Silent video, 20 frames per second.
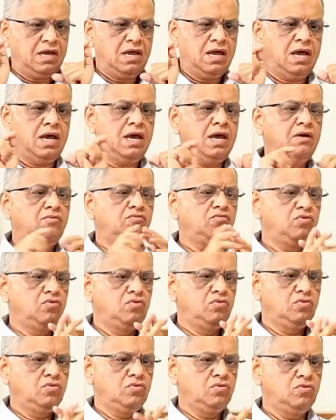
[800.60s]
have
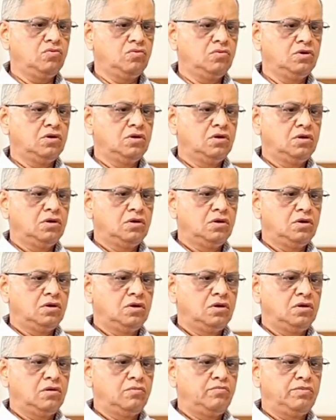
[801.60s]
to
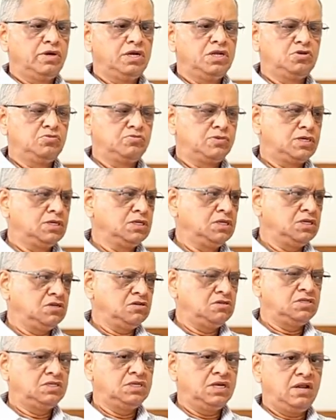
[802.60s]
benchmark
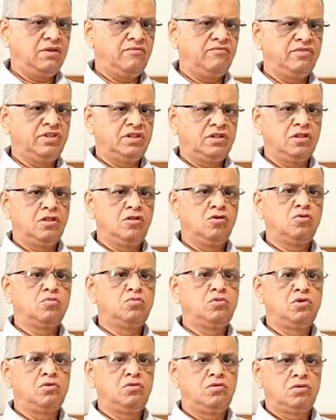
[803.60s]
yourself with
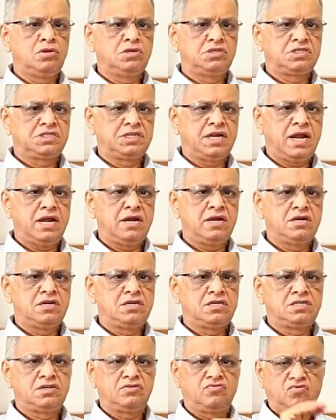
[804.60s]
global
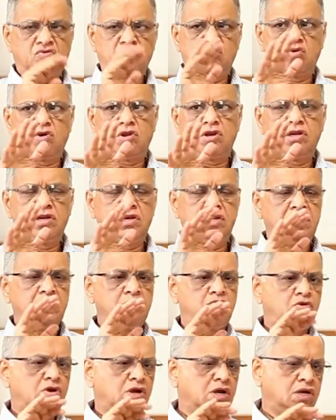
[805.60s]
standards of quality,
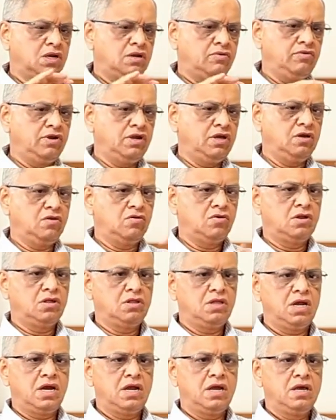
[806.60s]
productivity, all
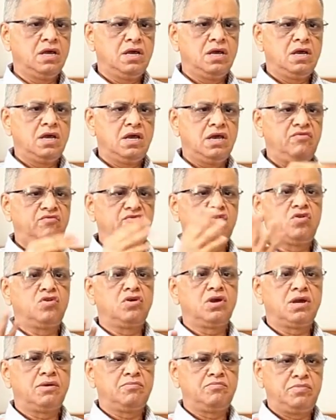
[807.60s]
of that, if you want
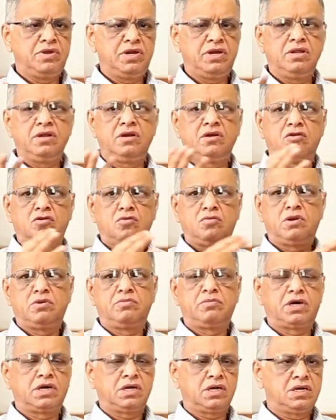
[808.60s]
to compete in global
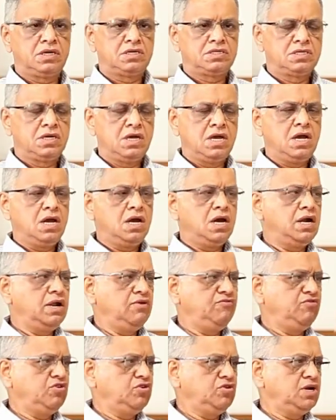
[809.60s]
markets. And
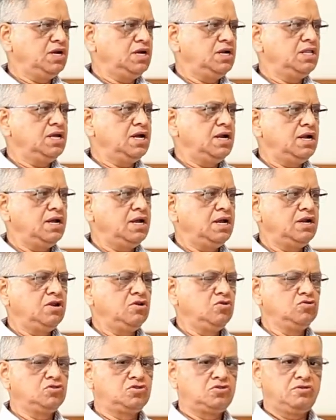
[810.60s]
if you did that, get
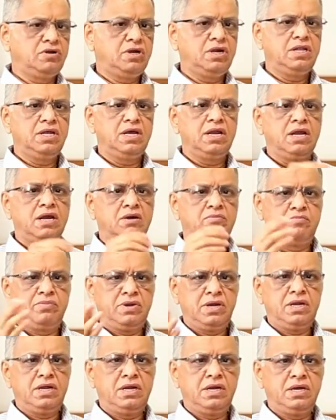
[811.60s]
used to it, then
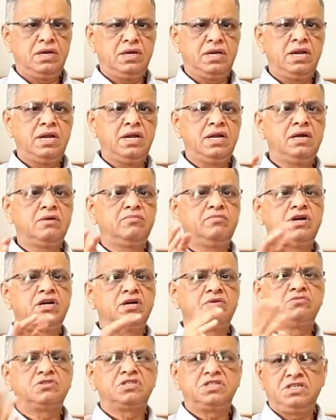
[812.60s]
competing in India
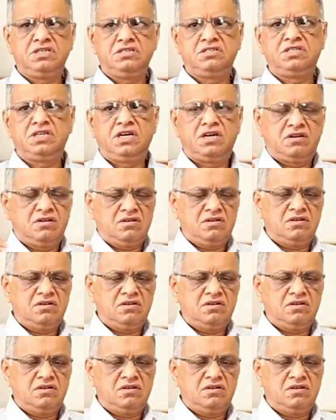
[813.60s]
becomes easier.